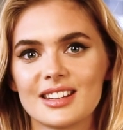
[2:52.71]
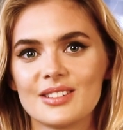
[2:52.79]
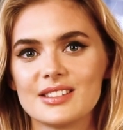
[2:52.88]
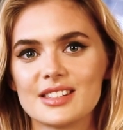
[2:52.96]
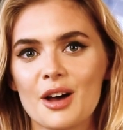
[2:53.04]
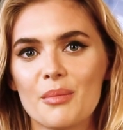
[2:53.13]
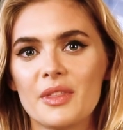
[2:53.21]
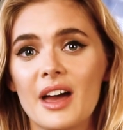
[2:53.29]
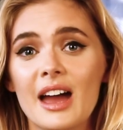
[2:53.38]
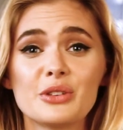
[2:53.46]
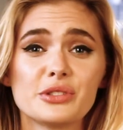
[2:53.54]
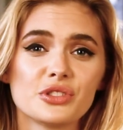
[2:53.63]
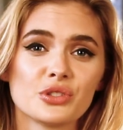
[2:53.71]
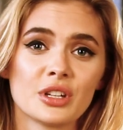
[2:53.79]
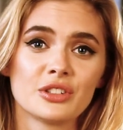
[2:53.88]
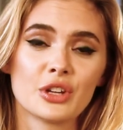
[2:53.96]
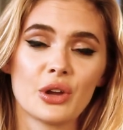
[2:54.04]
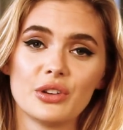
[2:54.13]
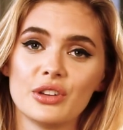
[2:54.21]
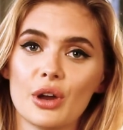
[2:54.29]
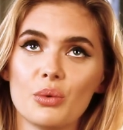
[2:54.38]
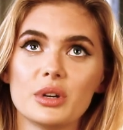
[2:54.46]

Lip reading: I was up there. I also shot in Tokyo,